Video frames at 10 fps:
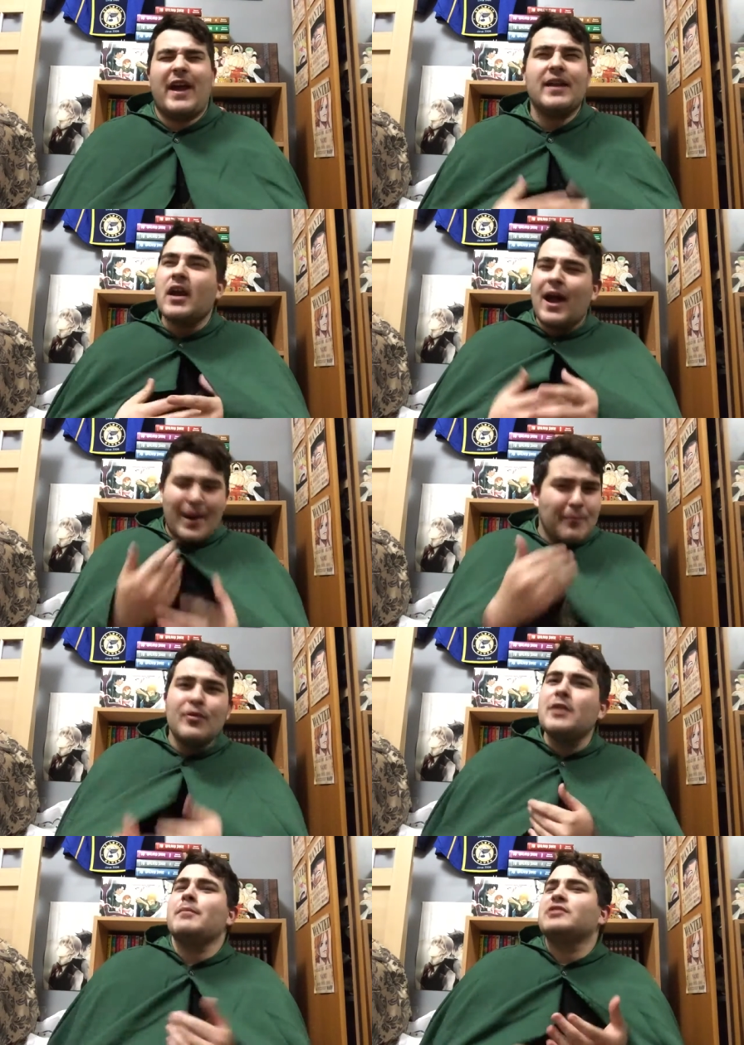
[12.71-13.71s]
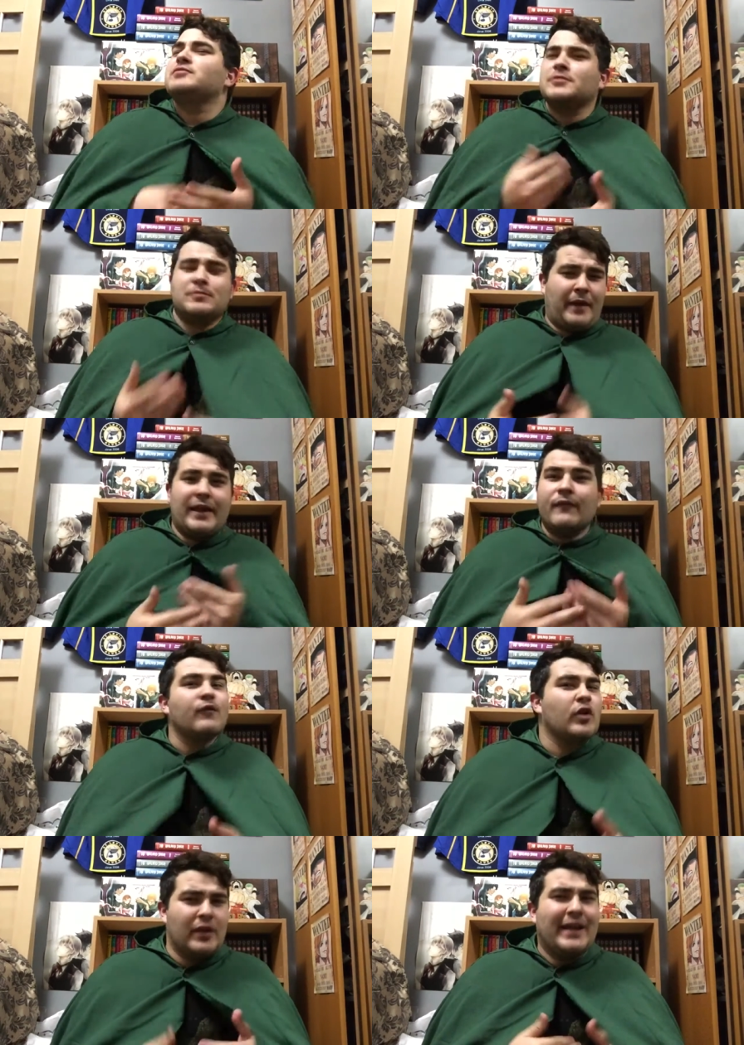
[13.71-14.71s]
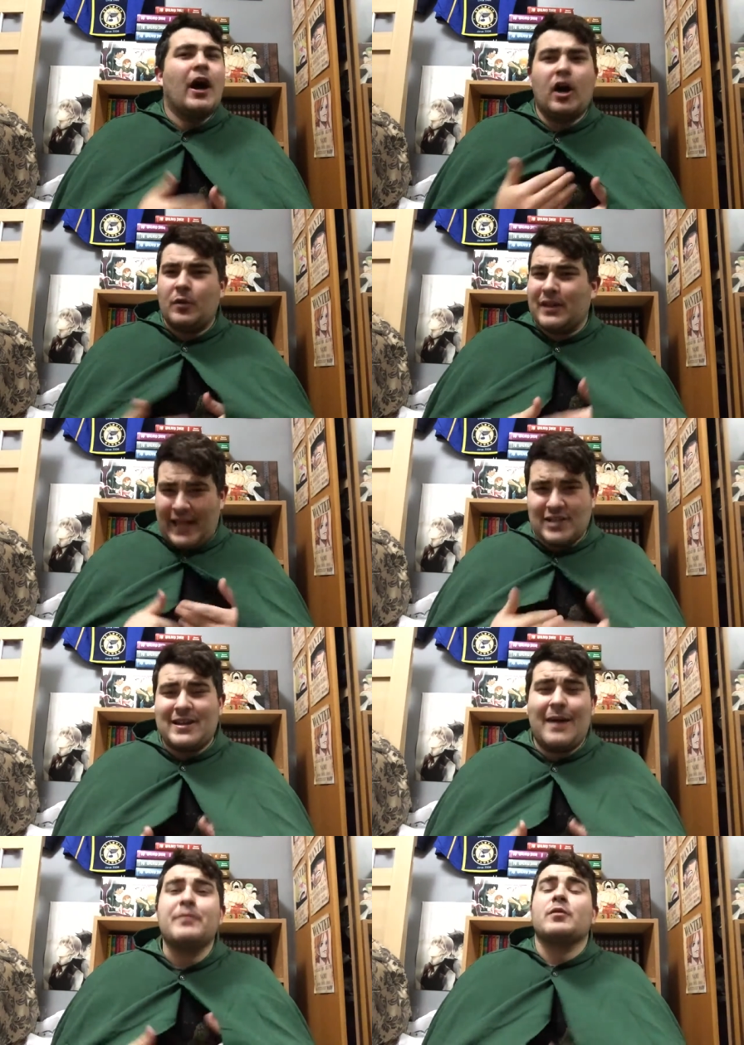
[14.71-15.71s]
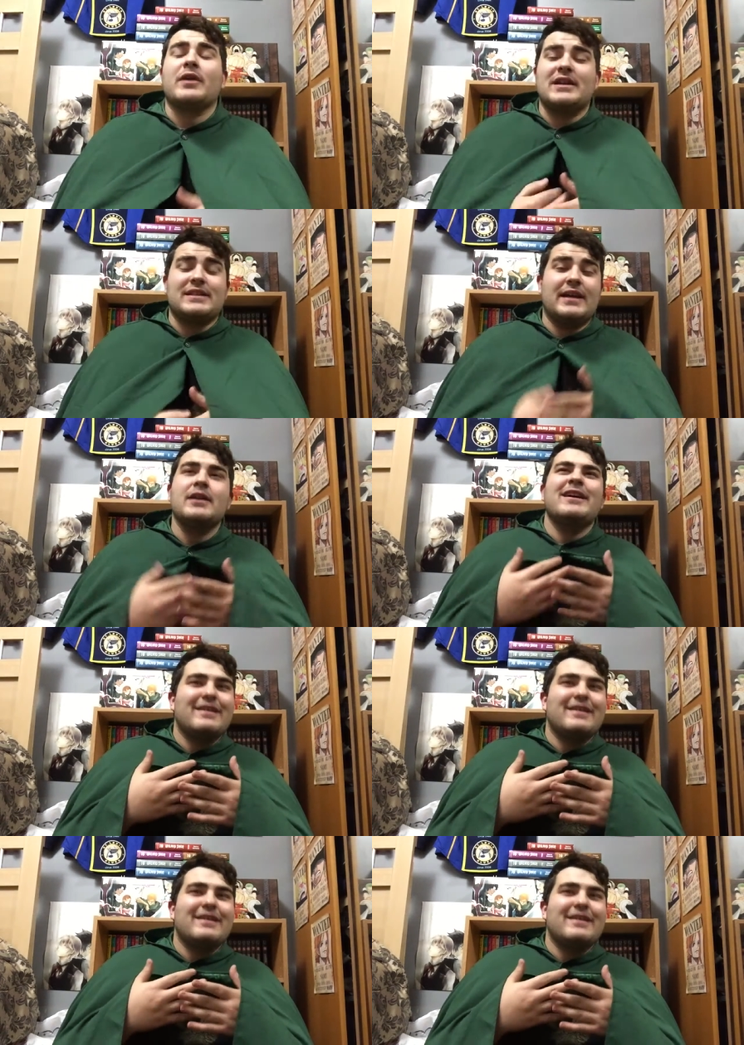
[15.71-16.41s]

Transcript: And I pretty much, like, convert, like, called it last chapter where I said